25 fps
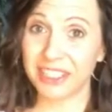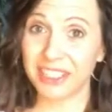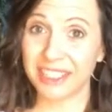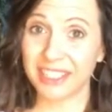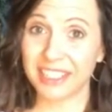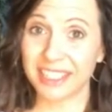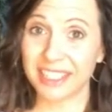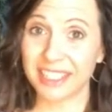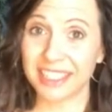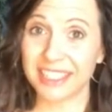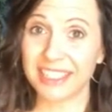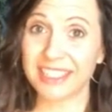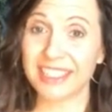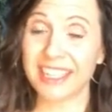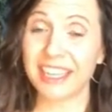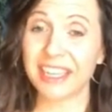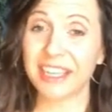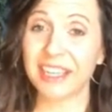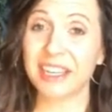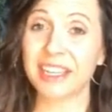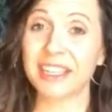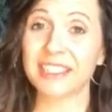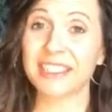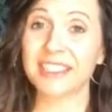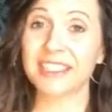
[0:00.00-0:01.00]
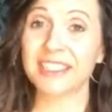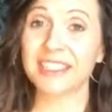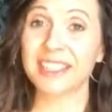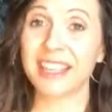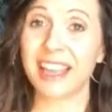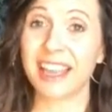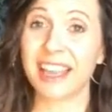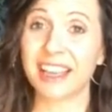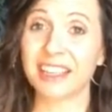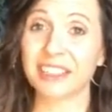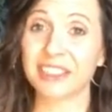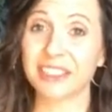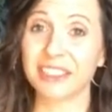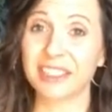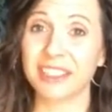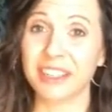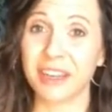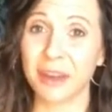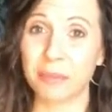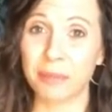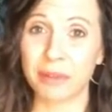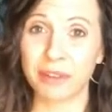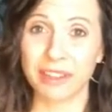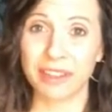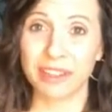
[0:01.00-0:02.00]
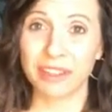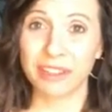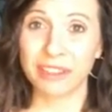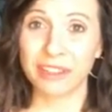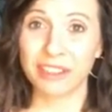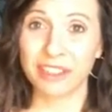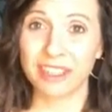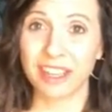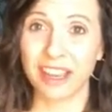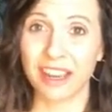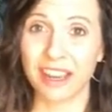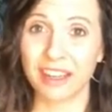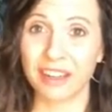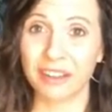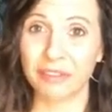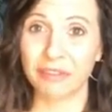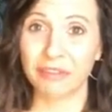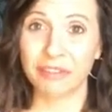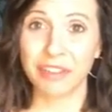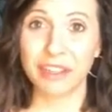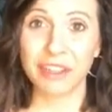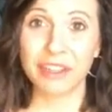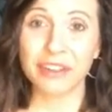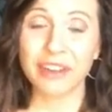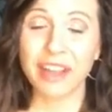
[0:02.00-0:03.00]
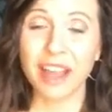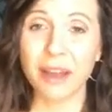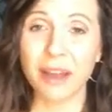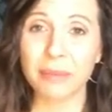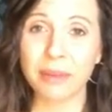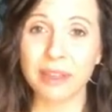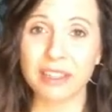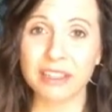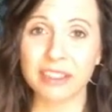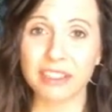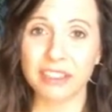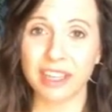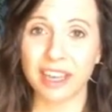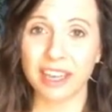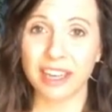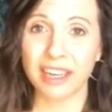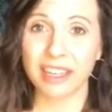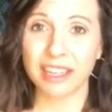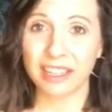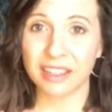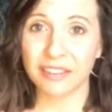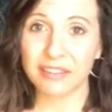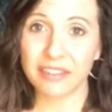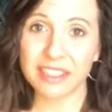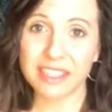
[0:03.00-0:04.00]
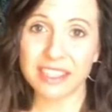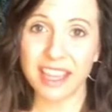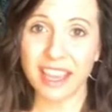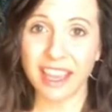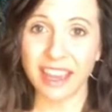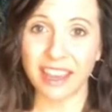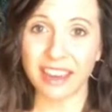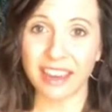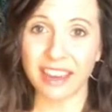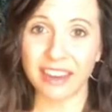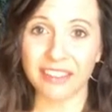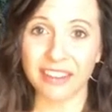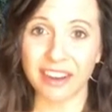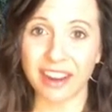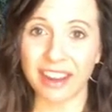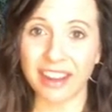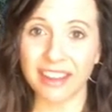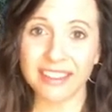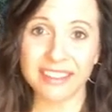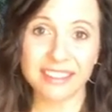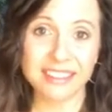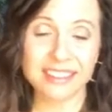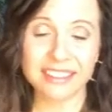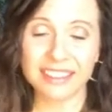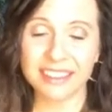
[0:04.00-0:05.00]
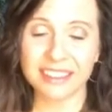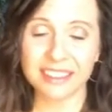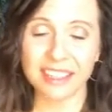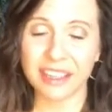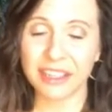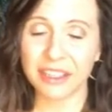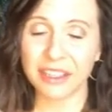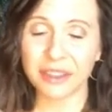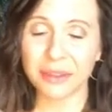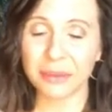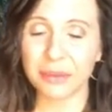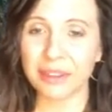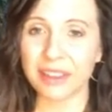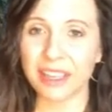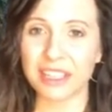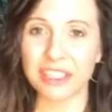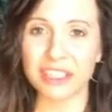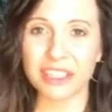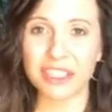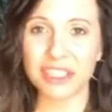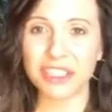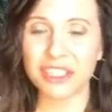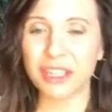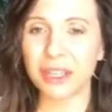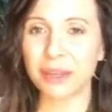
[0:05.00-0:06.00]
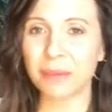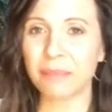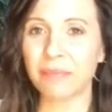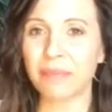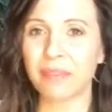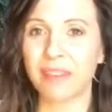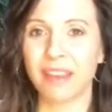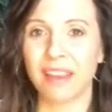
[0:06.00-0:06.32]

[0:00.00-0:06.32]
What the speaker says: And it's taken us actually a number of years to kind of figure it out, because you got to give and take, right? Just like the relationship.